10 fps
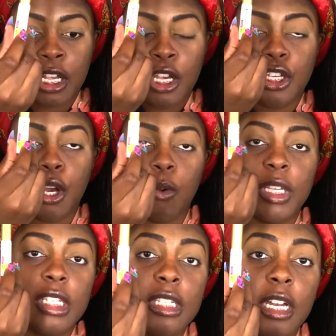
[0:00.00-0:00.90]
Yo, this
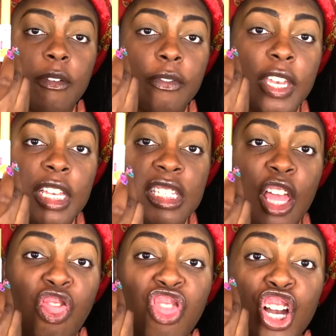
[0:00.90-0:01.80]
stuff is
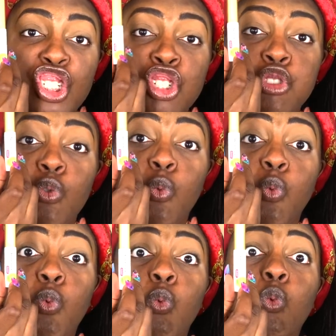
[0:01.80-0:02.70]
the
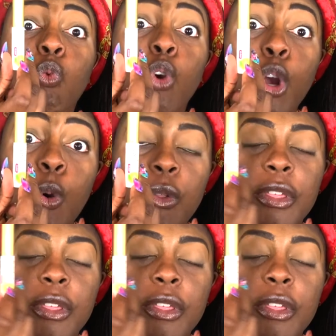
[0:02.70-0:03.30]
truth.